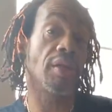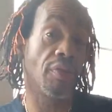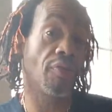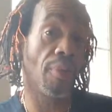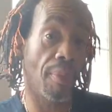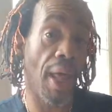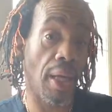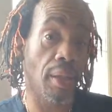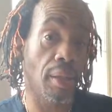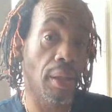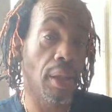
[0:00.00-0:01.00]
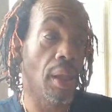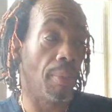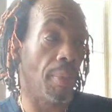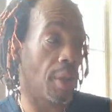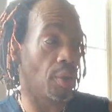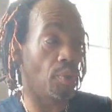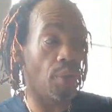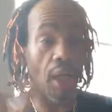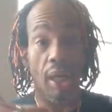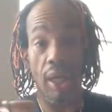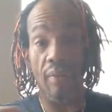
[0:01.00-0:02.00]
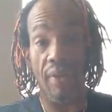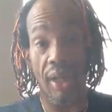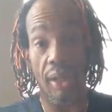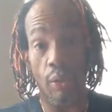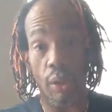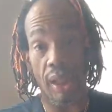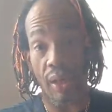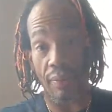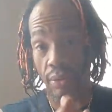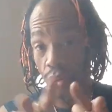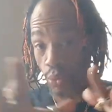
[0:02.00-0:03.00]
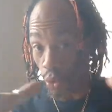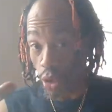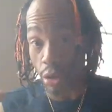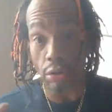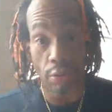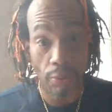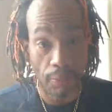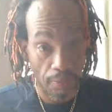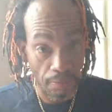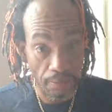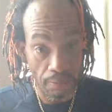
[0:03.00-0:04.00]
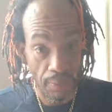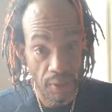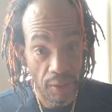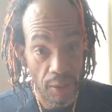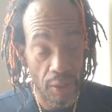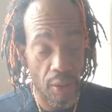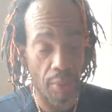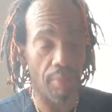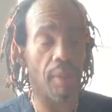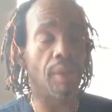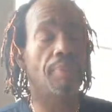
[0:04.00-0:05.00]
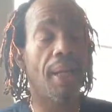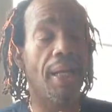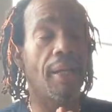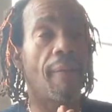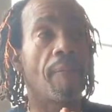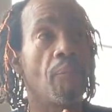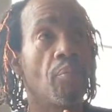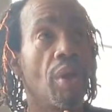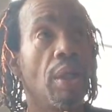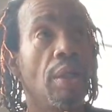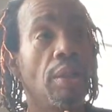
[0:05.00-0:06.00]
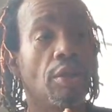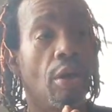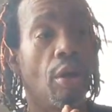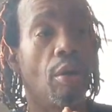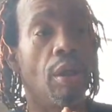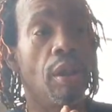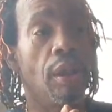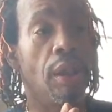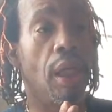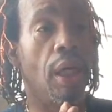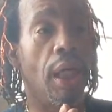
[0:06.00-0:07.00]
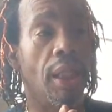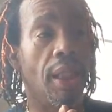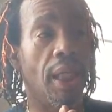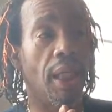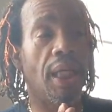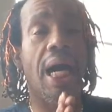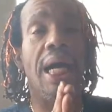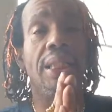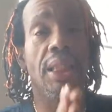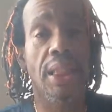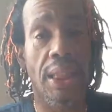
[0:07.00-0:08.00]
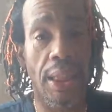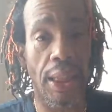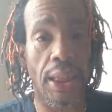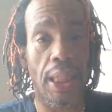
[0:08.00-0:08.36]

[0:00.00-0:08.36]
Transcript: from that because we are living in the devil's world, you know, the planet. So it's a constant